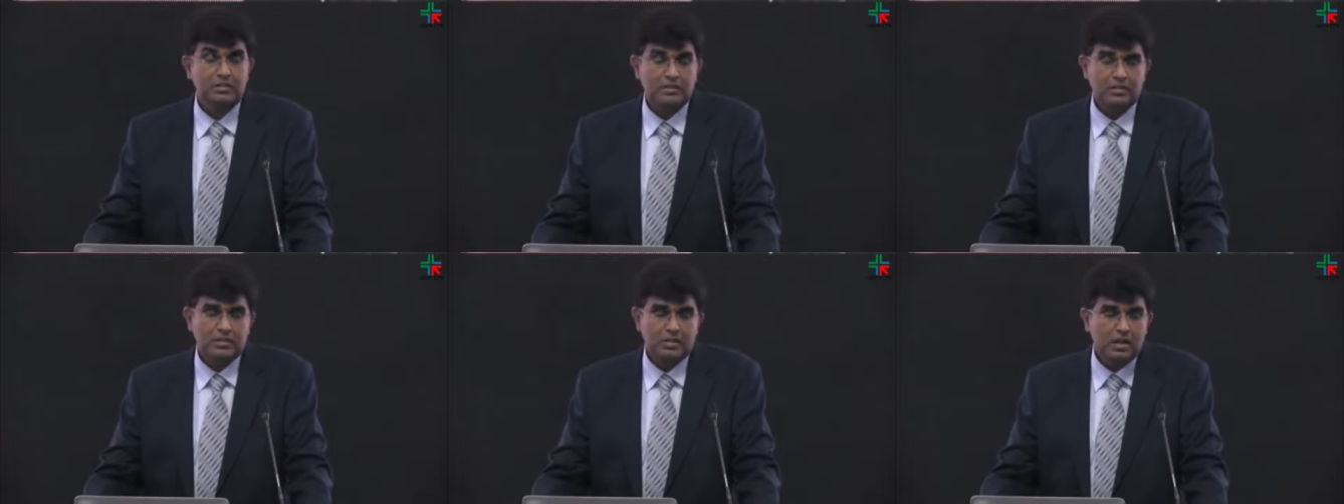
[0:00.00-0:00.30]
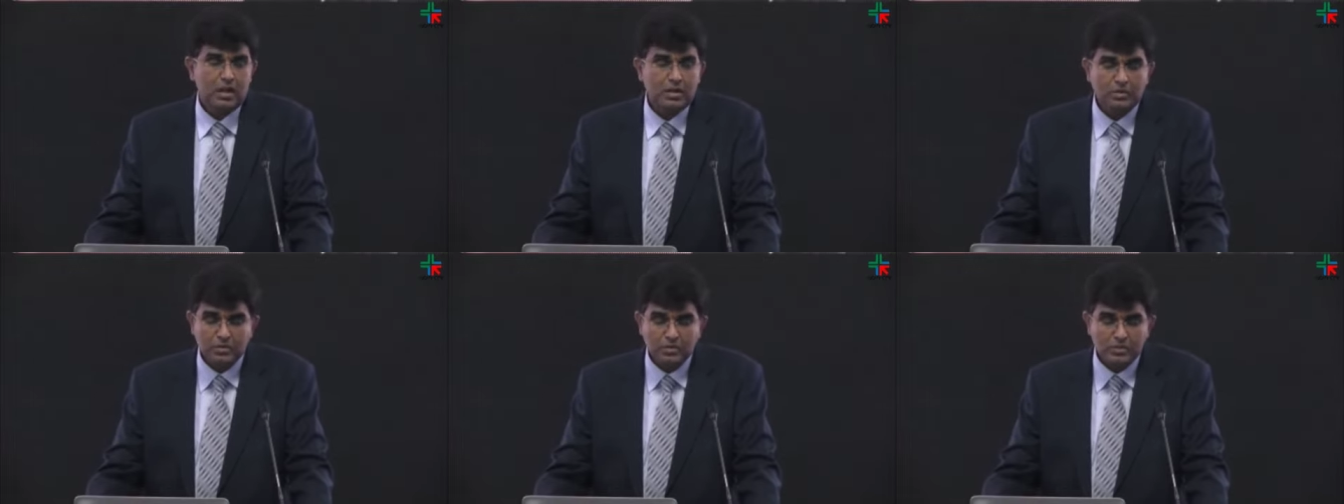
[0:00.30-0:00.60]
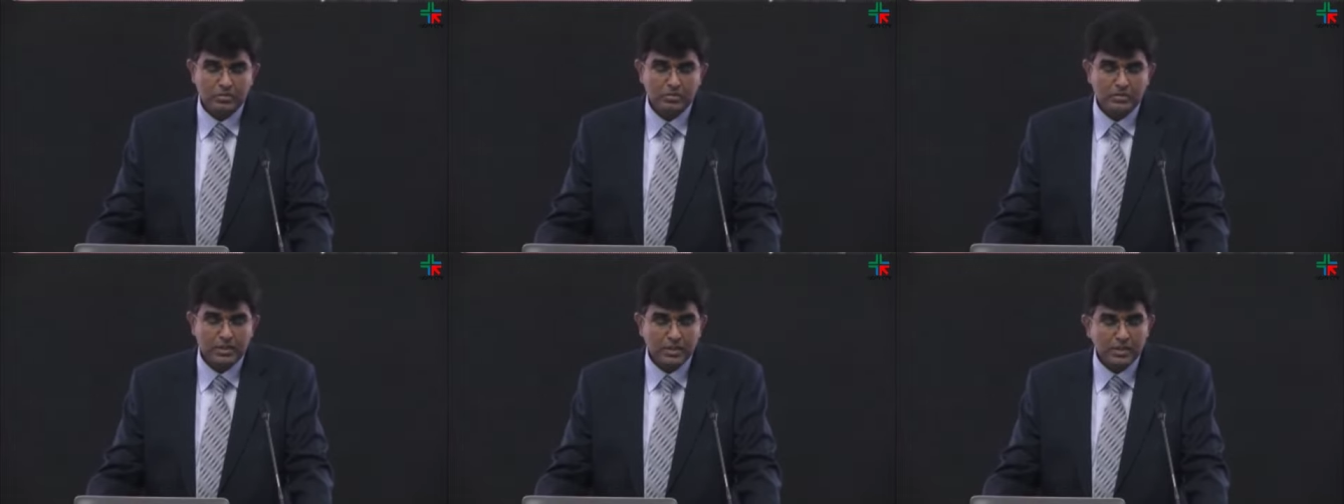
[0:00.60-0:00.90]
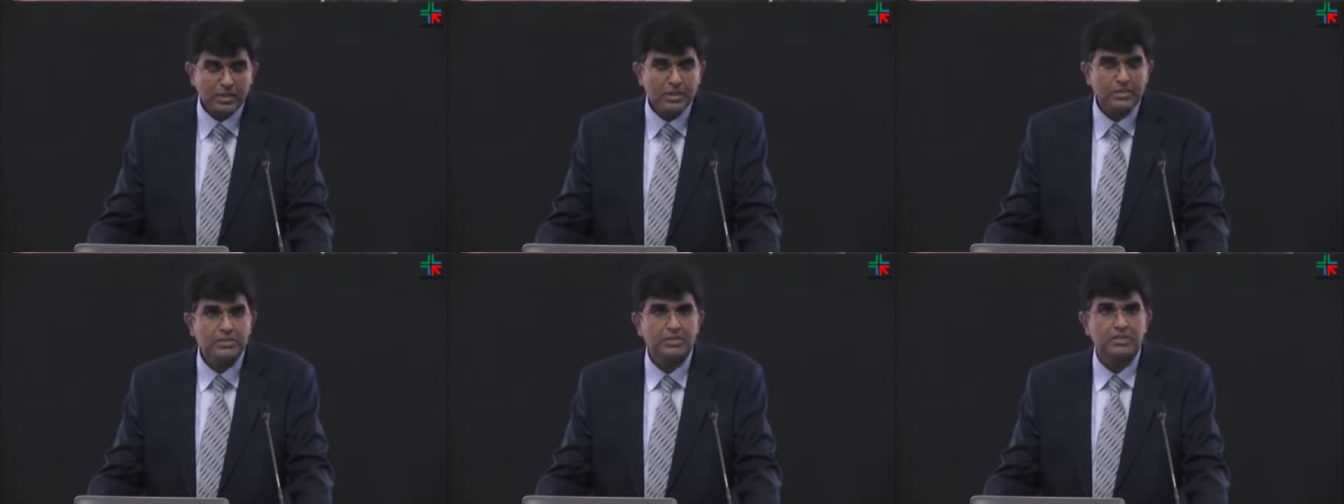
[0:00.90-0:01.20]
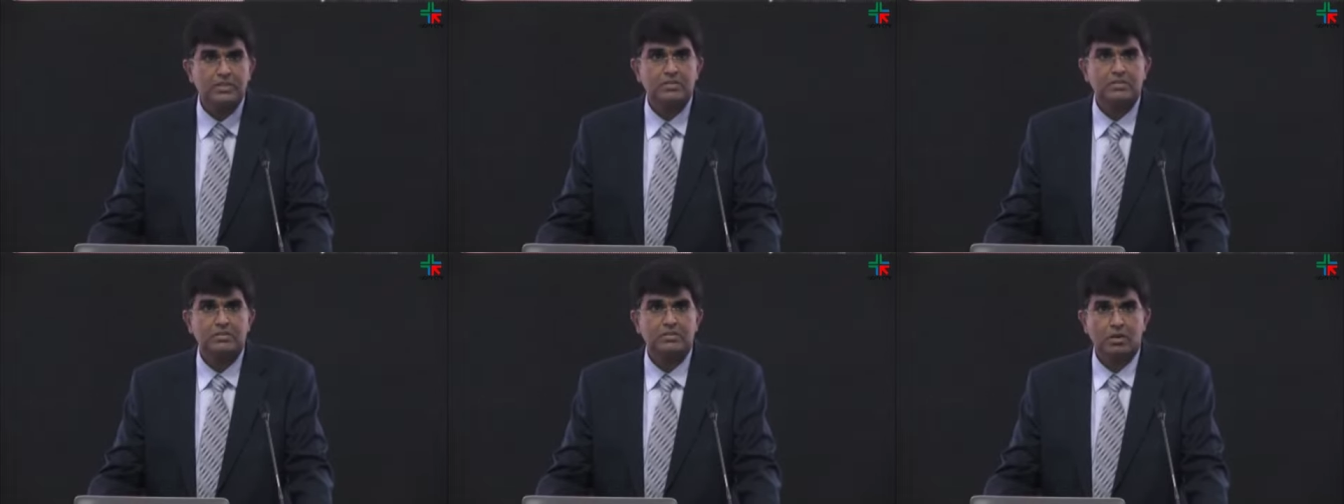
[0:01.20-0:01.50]
auto-regulation
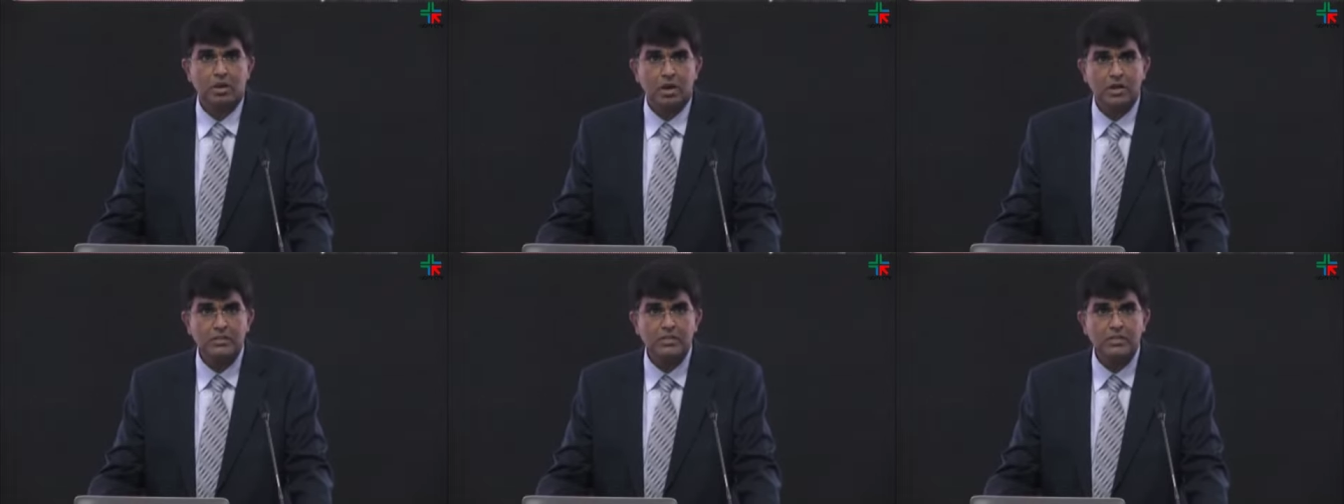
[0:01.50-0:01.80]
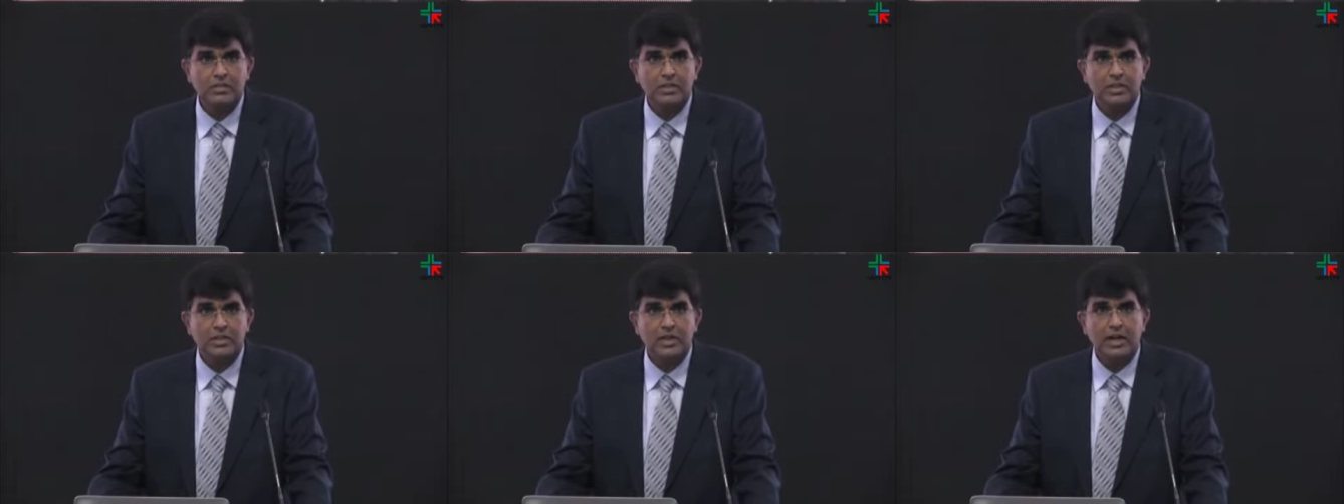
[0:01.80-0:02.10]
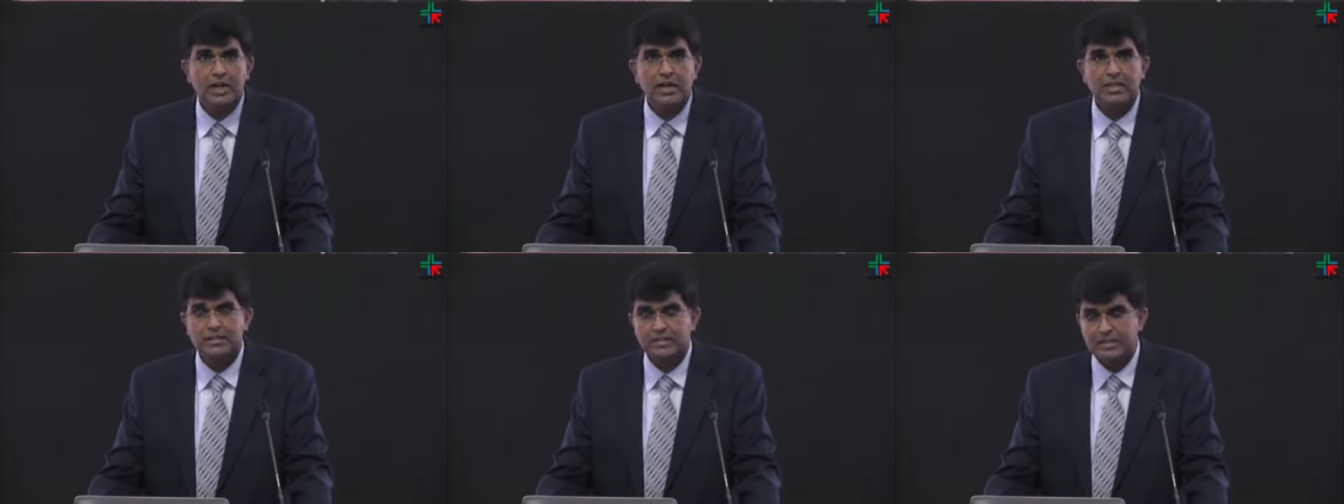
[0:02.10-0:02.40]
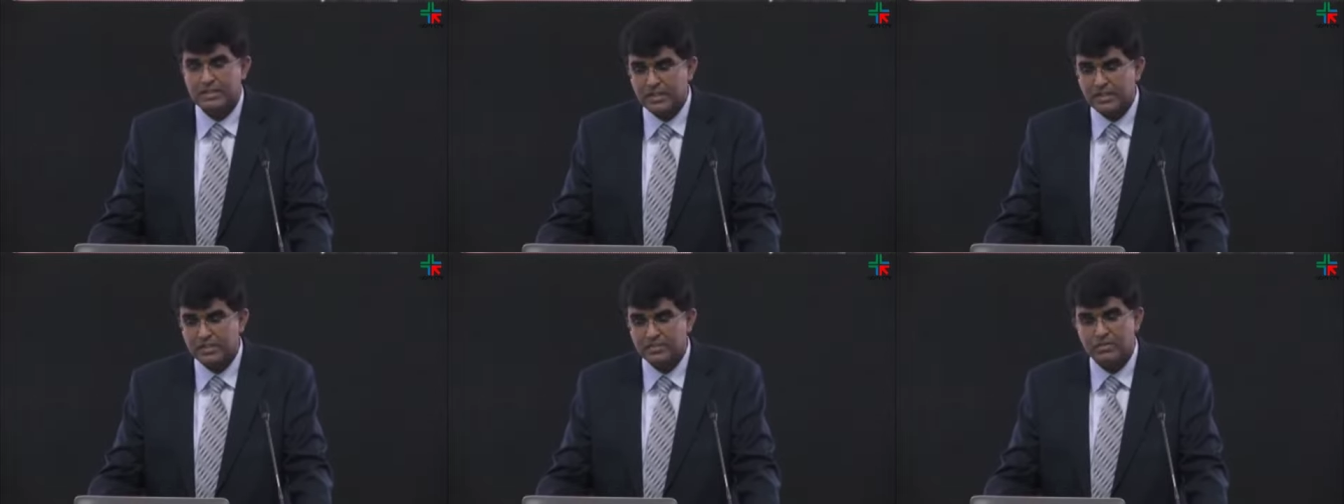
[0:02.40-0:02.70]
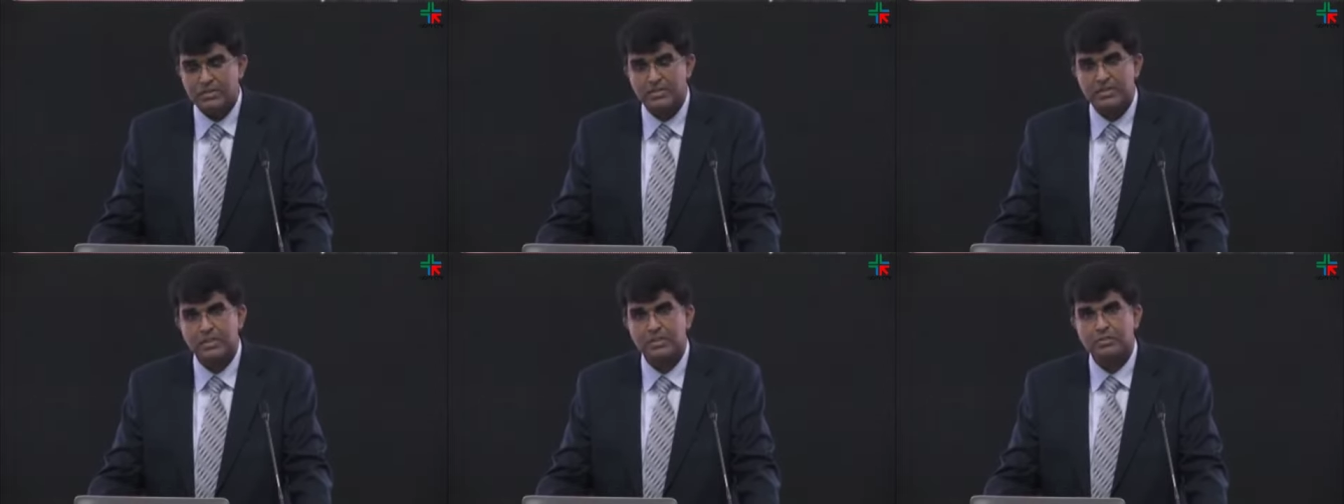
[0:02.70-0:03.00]
is lost and these
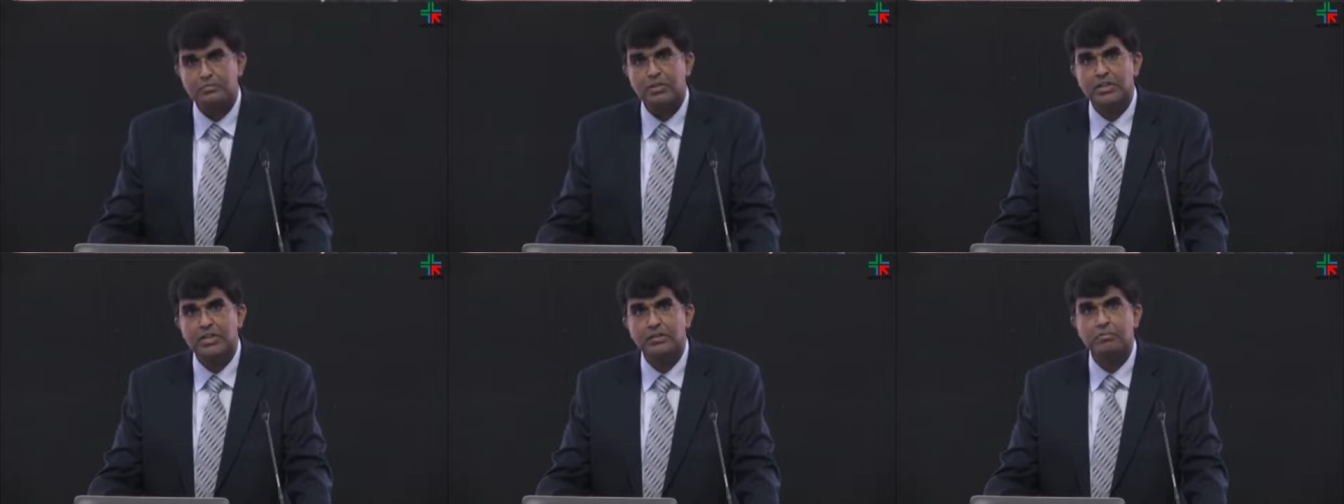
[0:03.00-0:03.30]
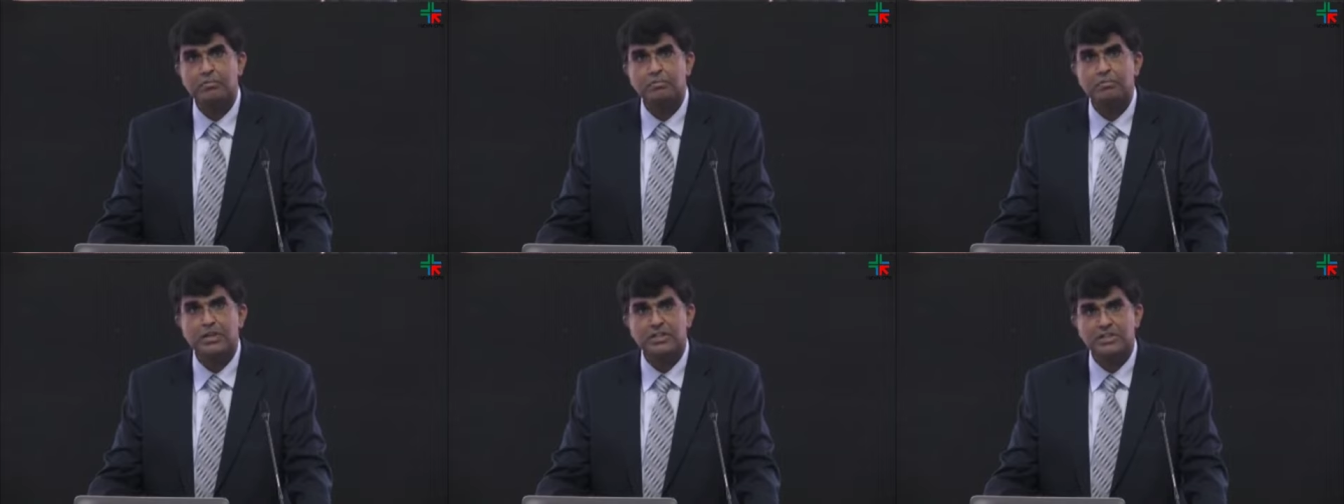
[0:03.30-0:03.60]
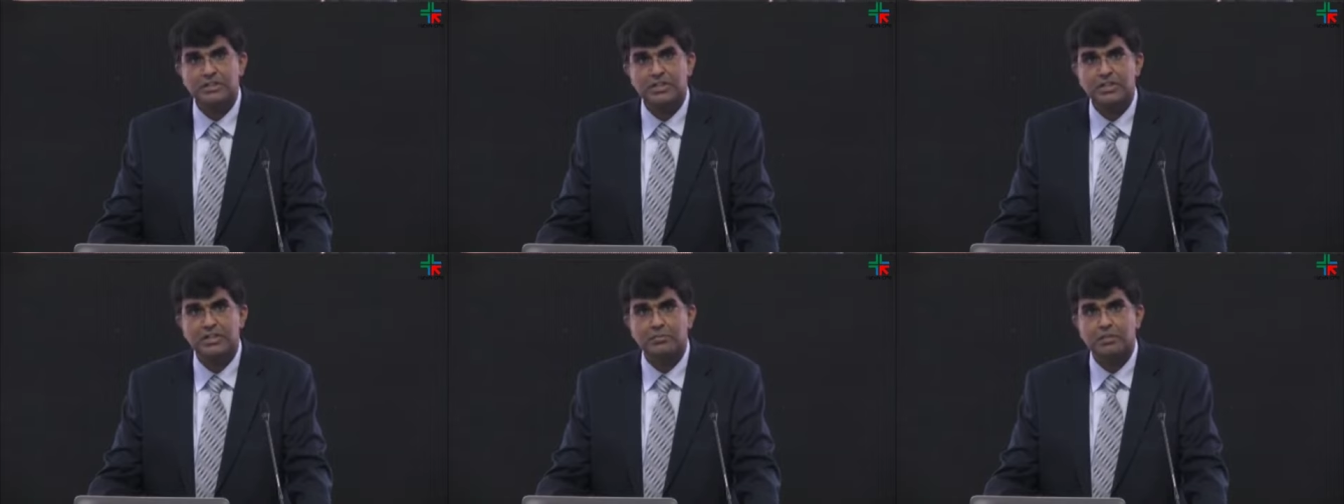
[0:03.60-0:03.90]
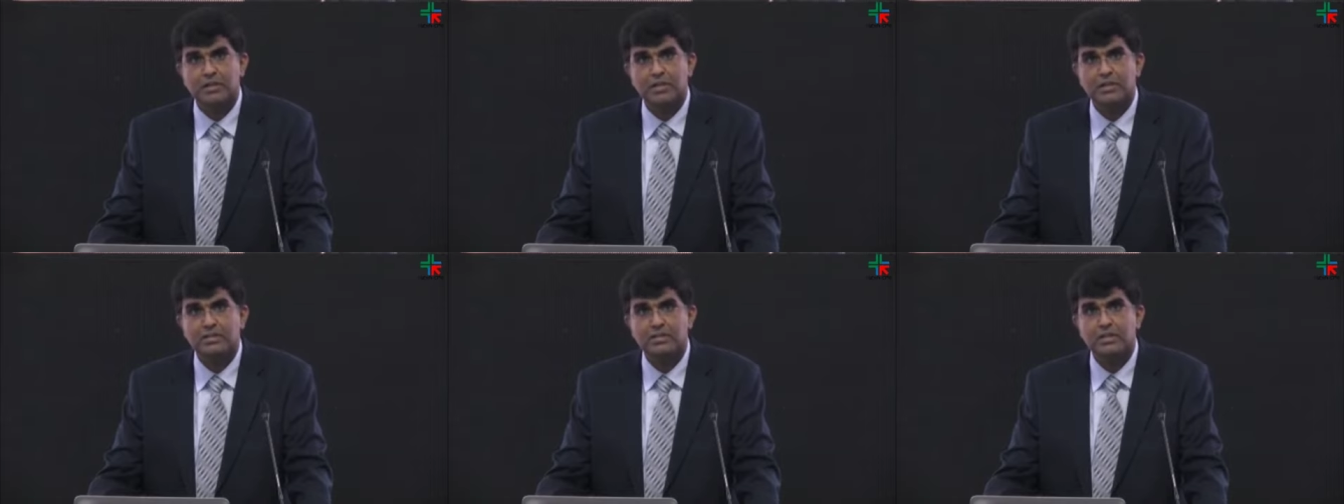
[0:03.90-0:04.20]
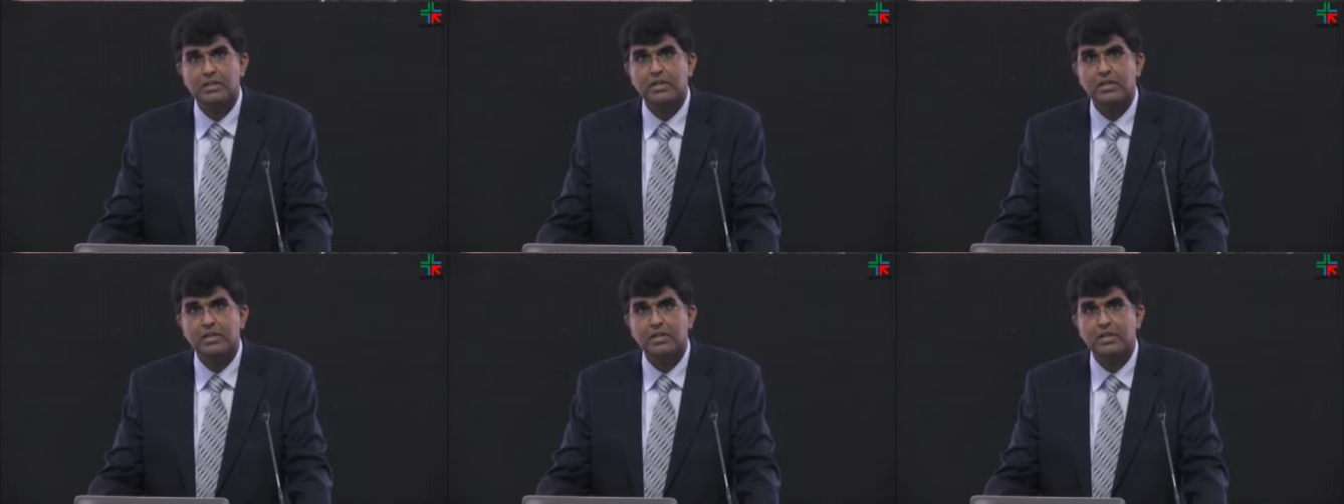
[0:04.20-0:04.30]
vessels become pressure dependent.